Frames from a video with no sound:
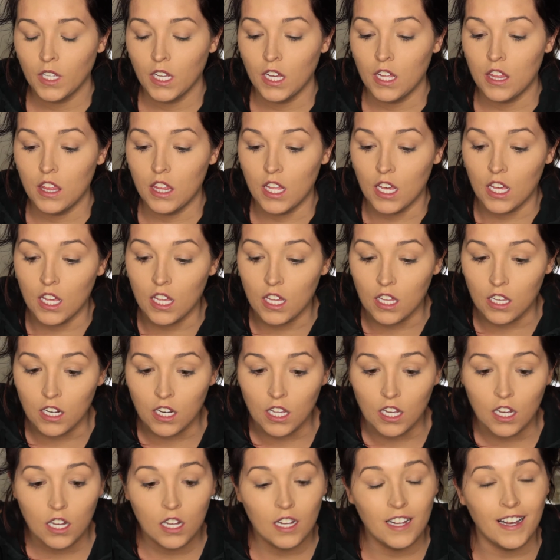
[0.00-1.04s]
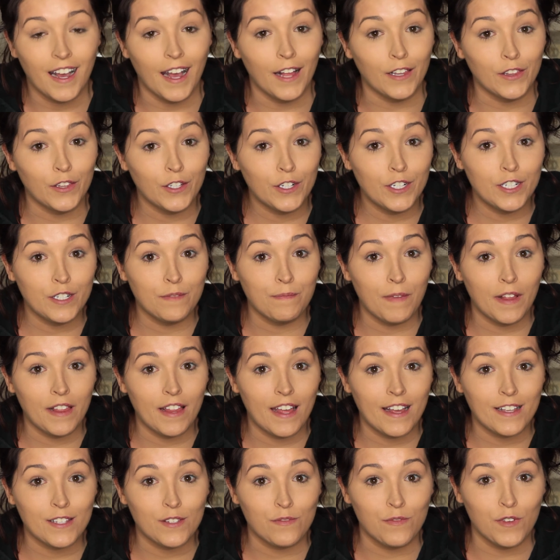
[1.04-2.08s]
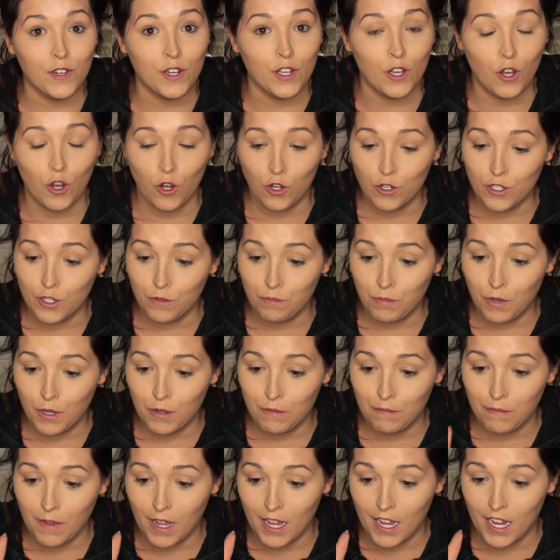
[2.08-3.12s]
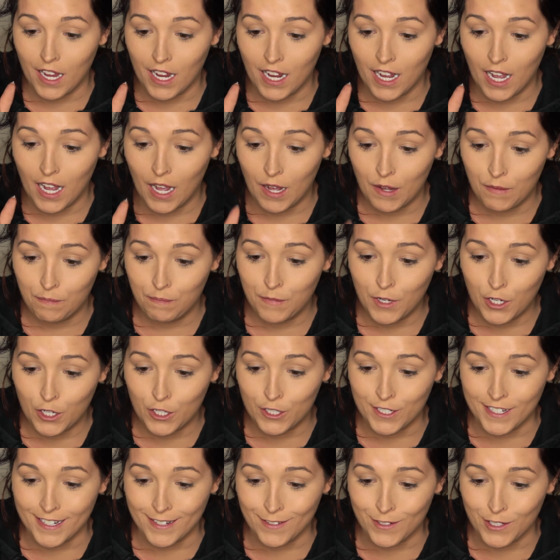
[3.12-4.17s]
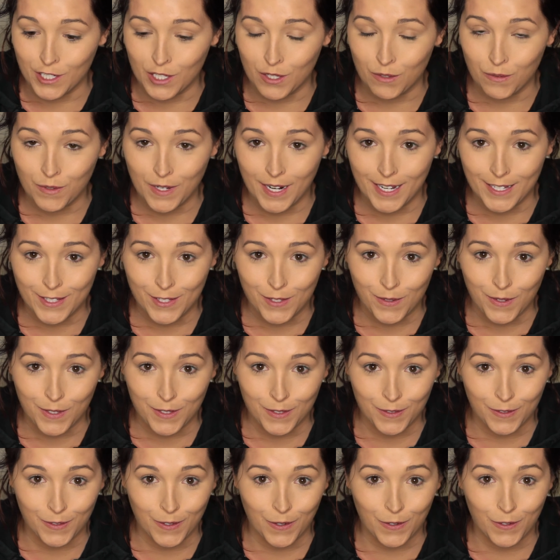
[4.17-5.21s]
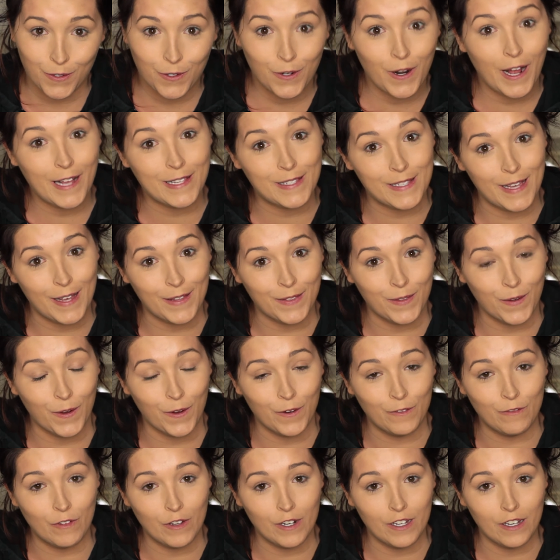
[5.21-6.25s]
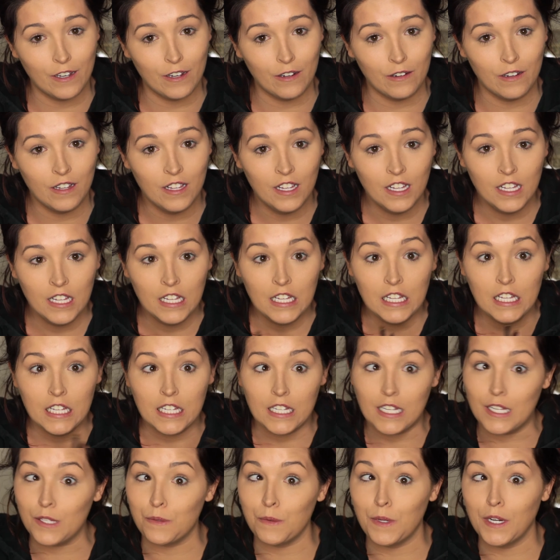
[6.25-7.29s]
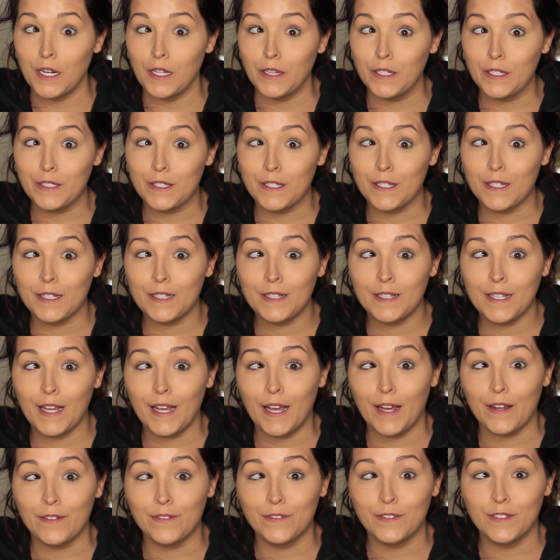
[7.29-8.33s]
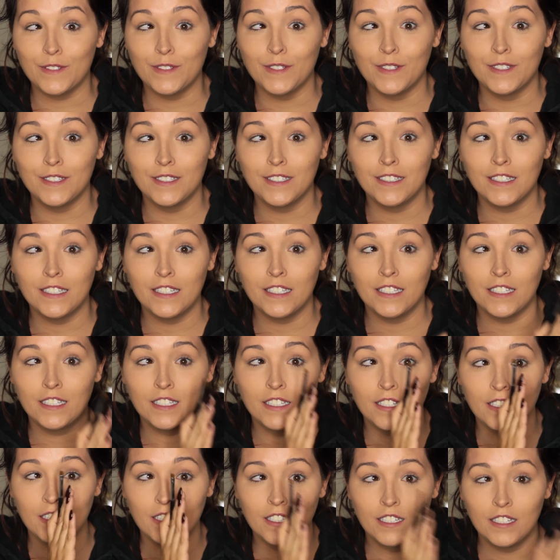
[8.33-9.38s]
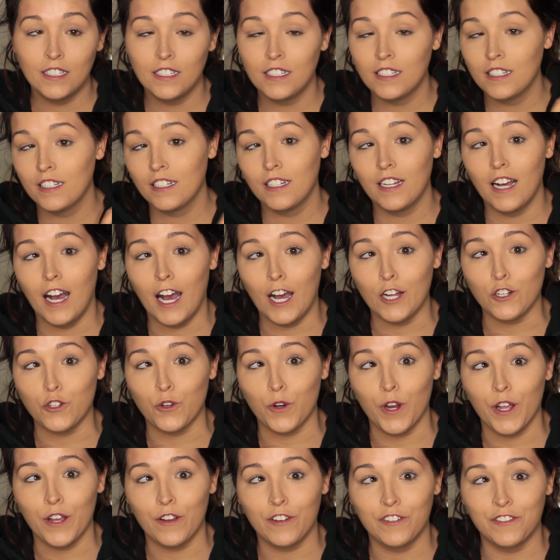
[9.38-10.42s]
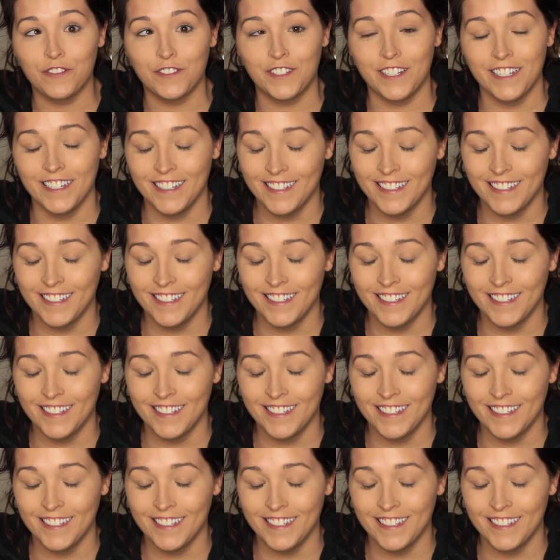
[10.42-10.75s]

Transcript: And then I learned in my last video to put my mirror down to the right so I don't go cross-eyed the whole video, because when I look to the left, I drift.